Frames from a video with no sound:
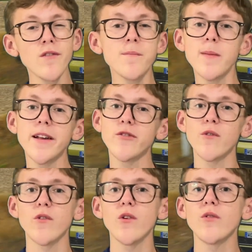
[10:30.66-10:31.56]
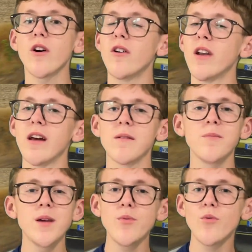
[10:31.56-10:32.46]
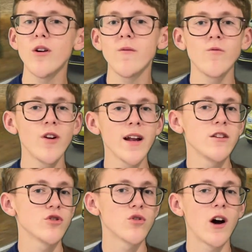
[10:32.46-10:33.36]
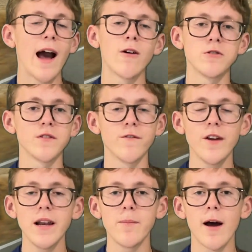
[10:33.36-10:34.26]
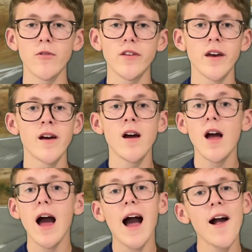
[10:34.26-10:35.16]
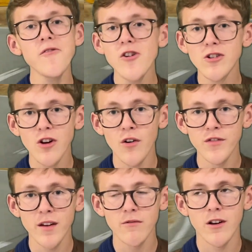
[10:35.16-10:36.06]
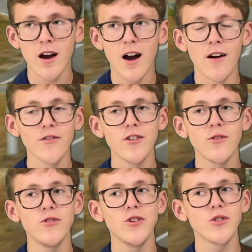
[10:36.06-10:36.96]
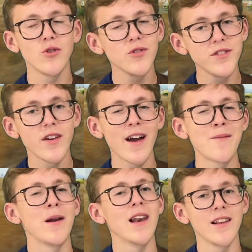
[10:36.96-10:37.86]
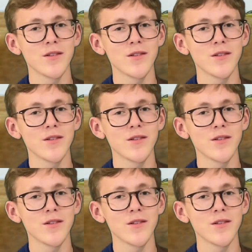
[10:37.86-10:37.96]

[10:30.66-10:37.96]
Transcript: mixed reviews on people weren't really sure how to feel about it. I've got a Golf 7.5, so you could say I'm a little